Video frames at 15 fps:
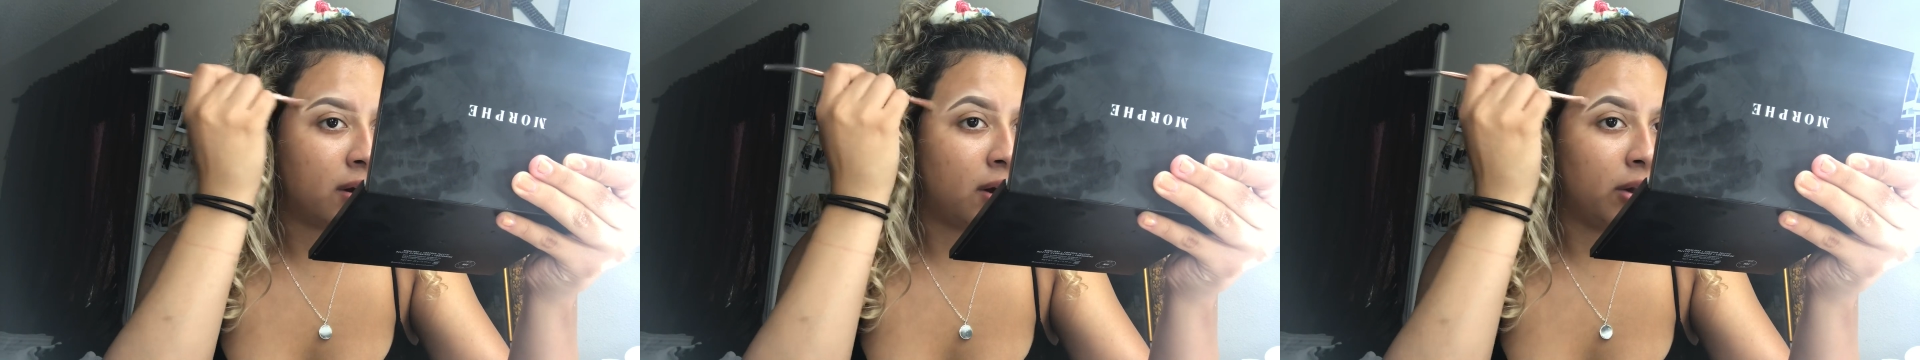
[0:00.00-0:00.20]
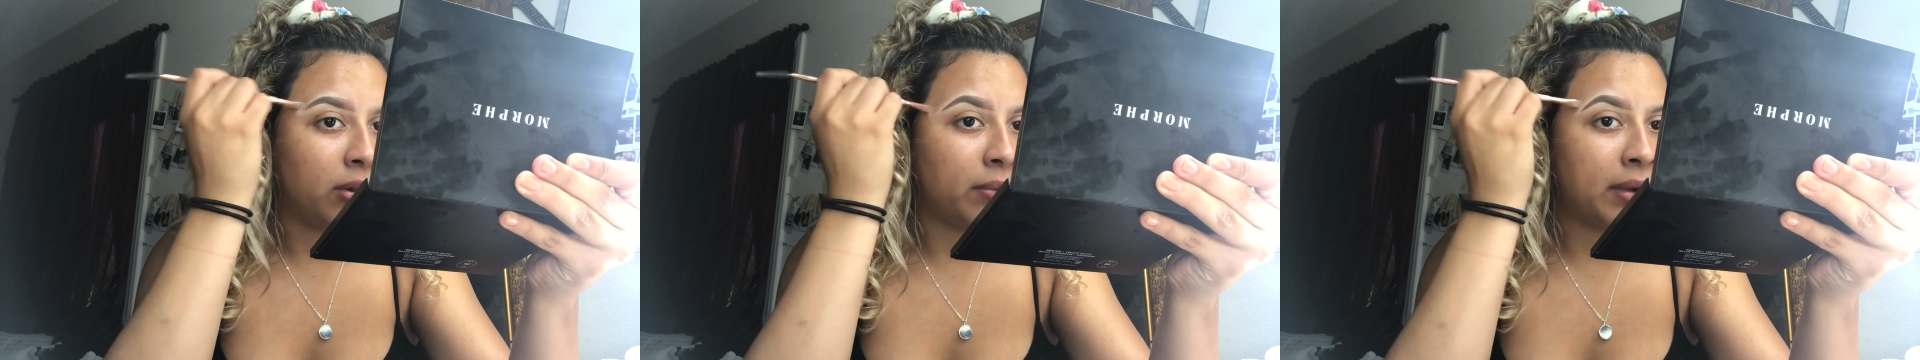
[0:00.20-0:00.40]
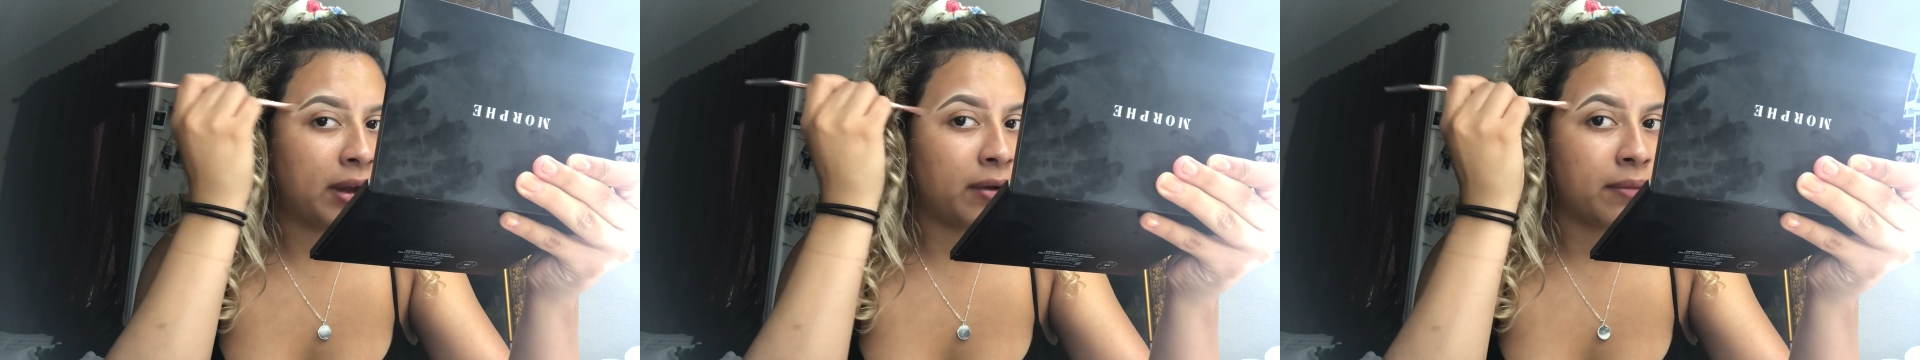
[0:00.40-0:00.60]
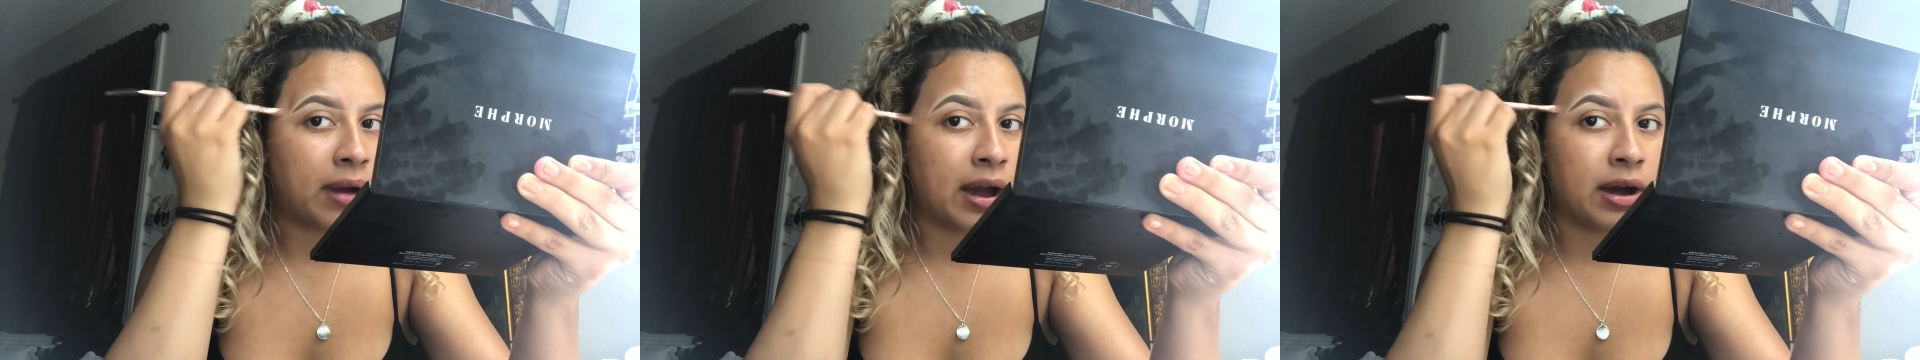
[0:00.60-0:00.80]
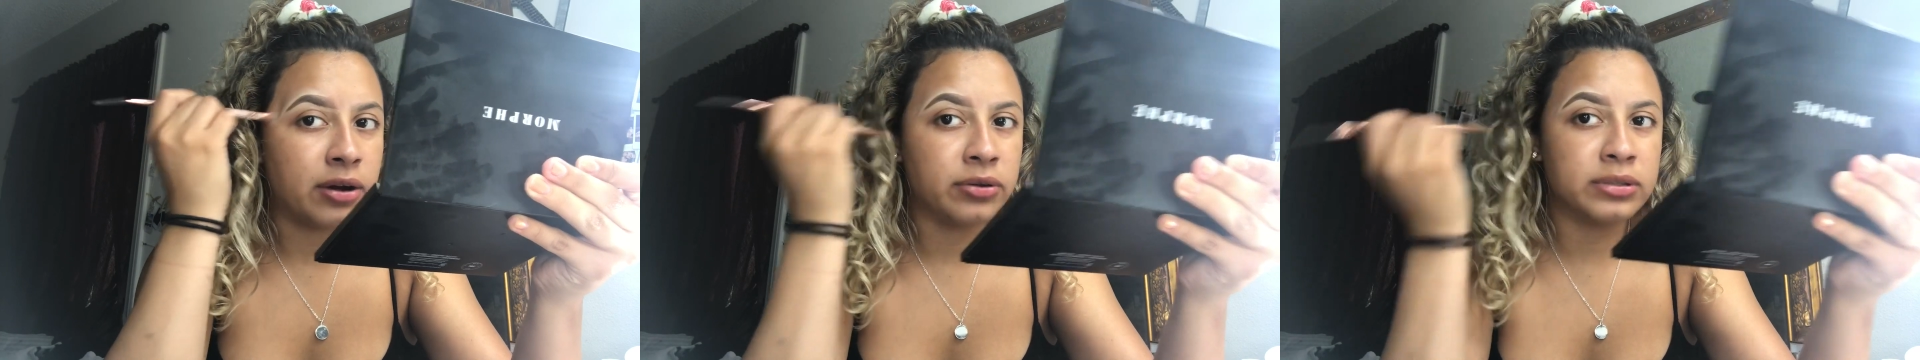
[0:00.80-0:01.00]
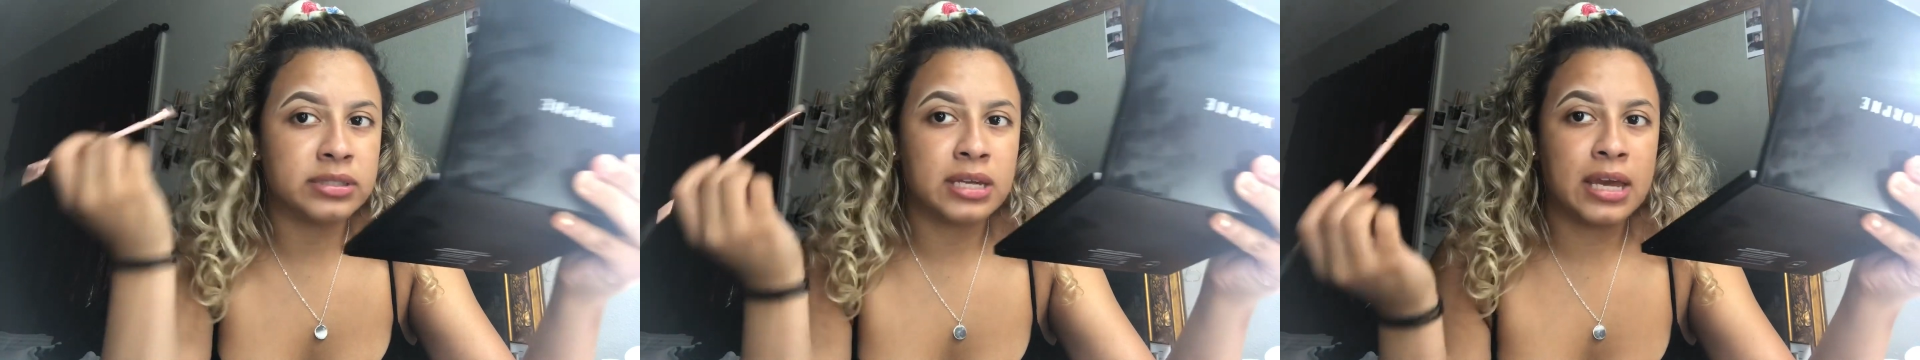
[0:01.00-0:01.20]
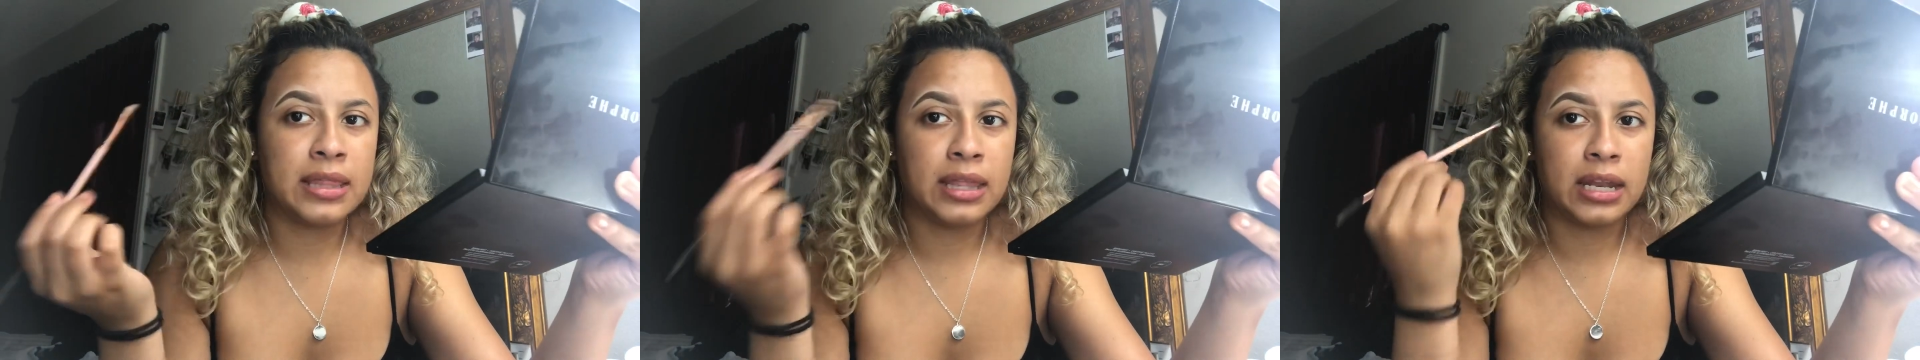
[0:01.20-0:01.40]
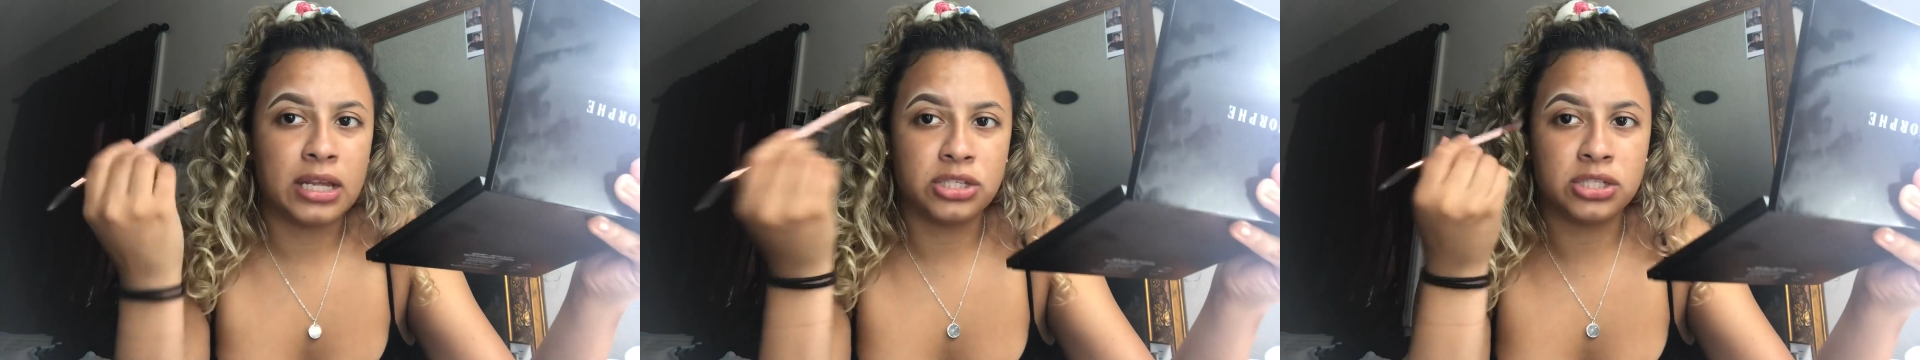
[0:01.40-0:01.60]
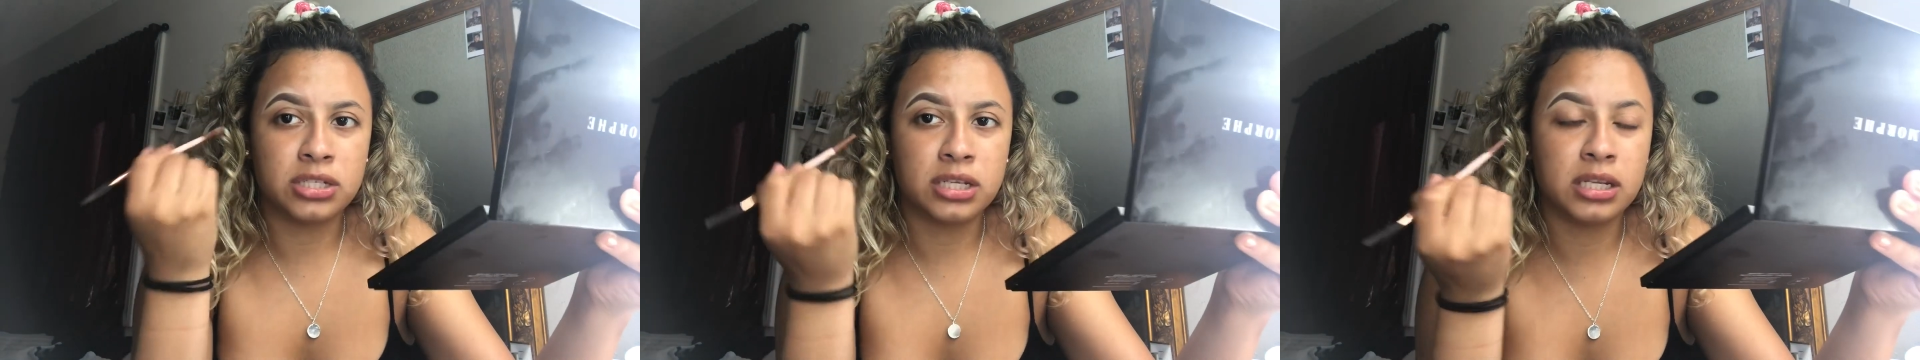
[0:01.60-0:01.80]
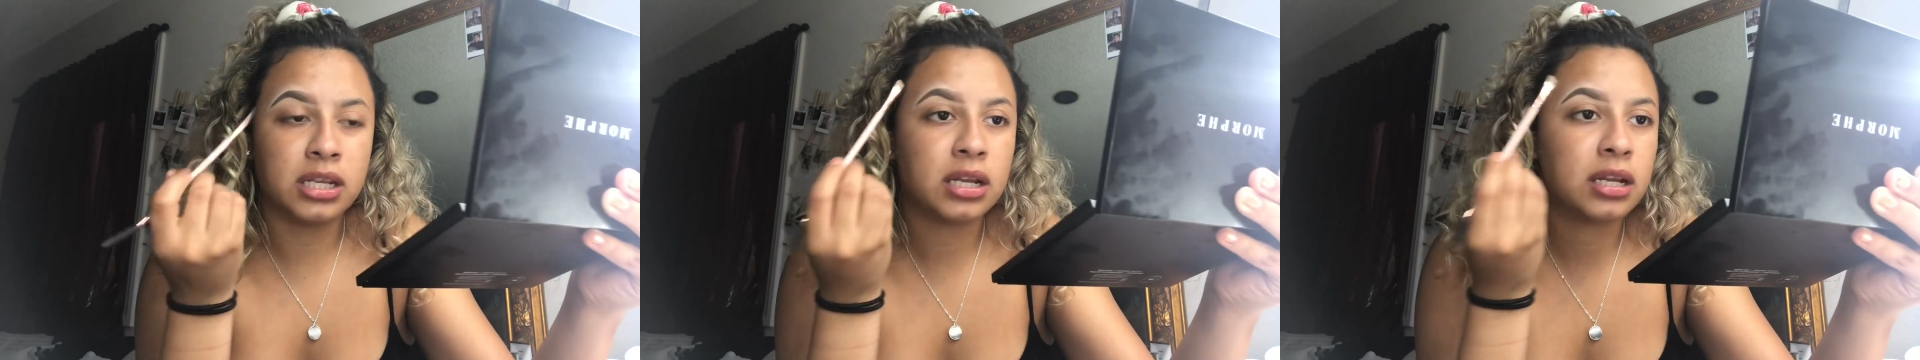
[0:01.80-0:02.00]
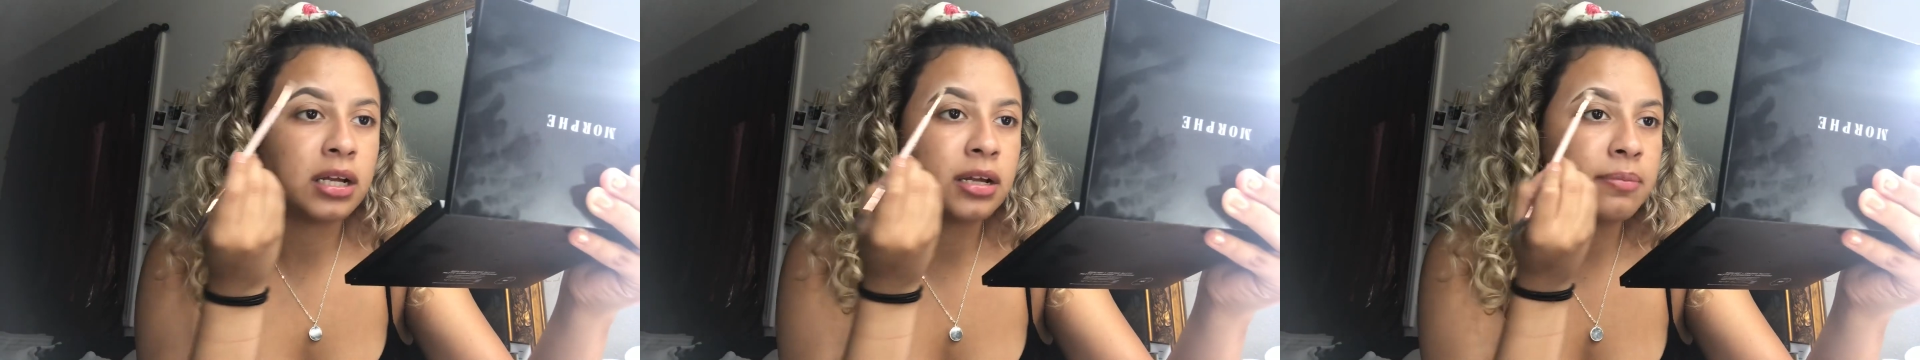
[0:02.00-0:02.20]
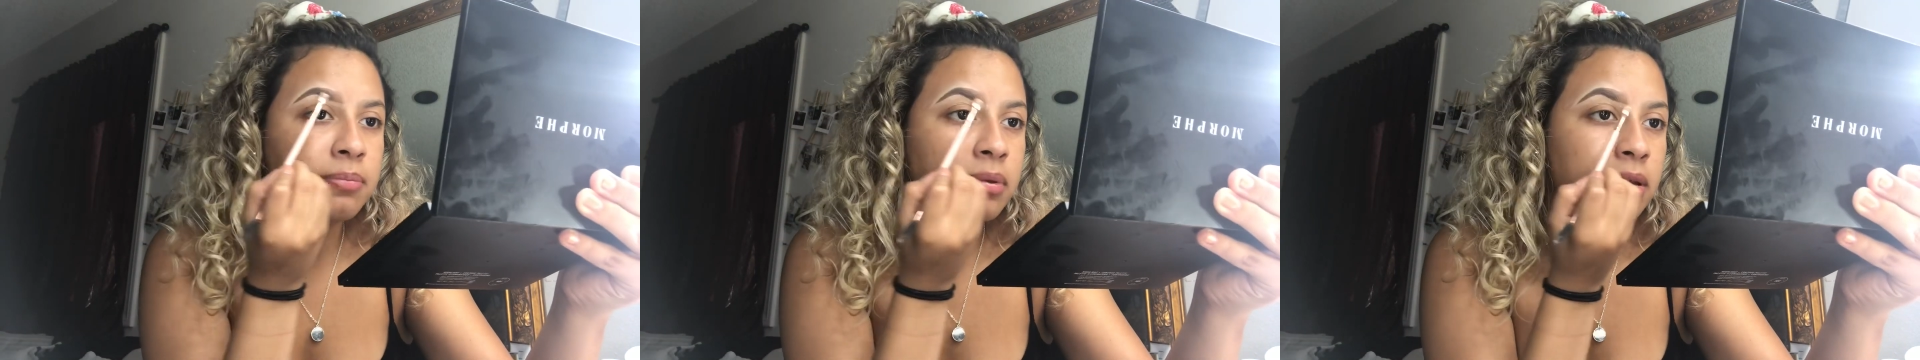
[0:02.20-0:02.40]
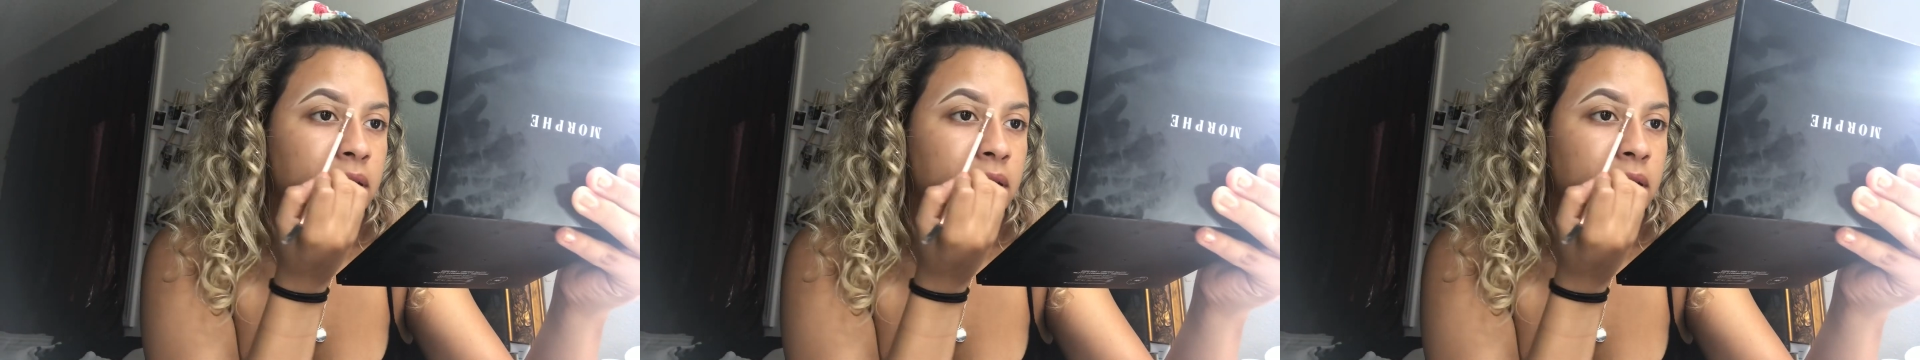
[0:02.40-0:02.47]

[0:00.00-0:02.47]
all the way around, and then I just clean it up.